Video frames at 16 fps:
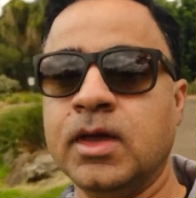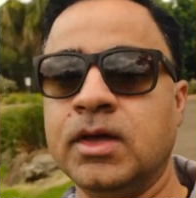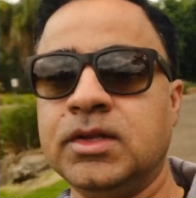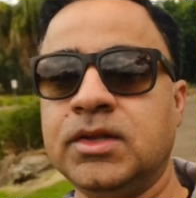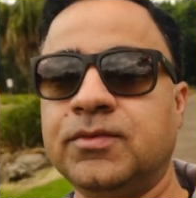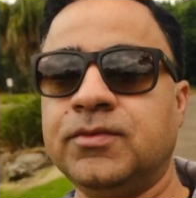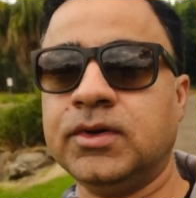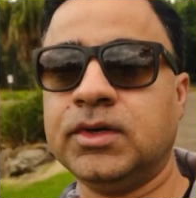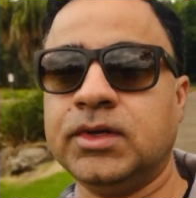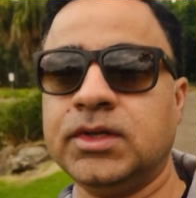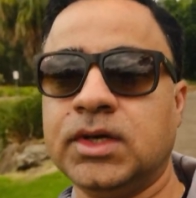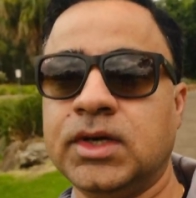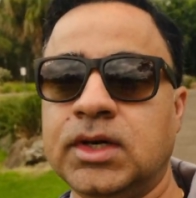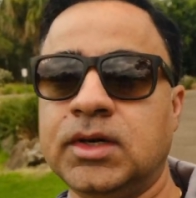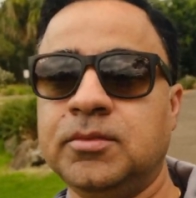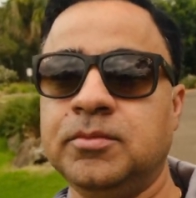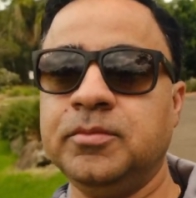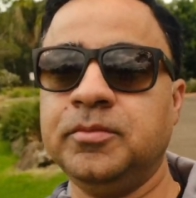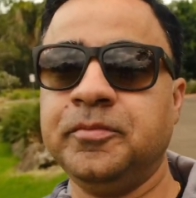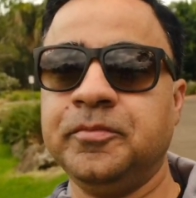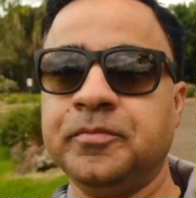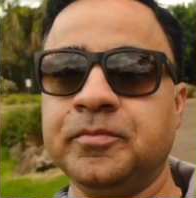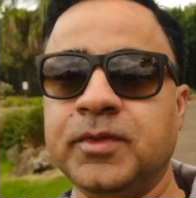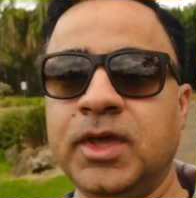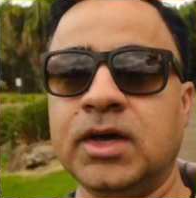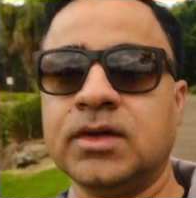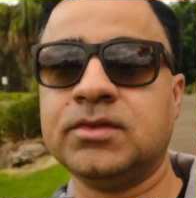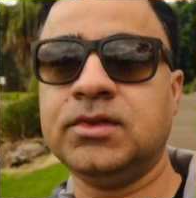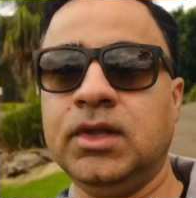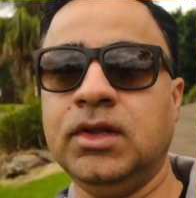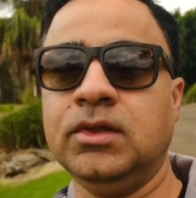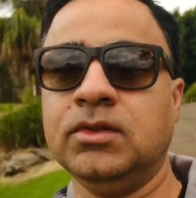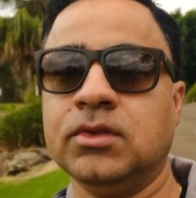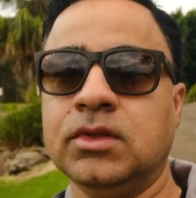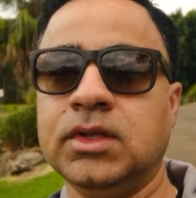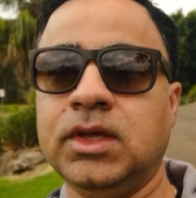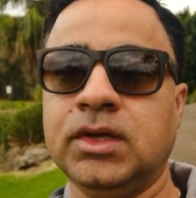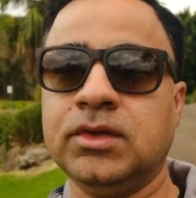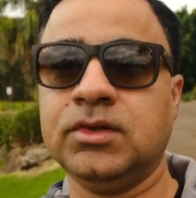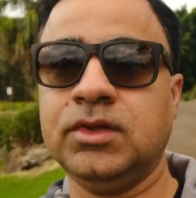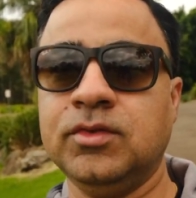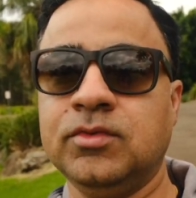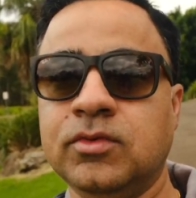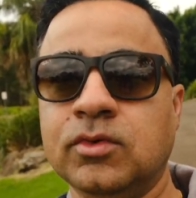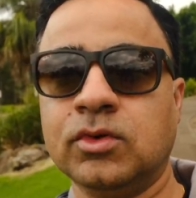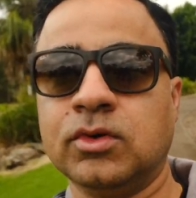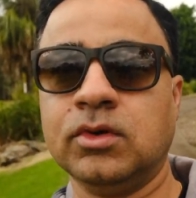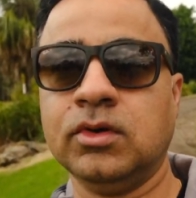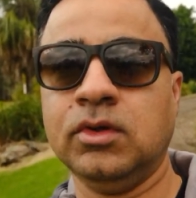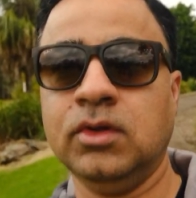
different settings on the X-T4.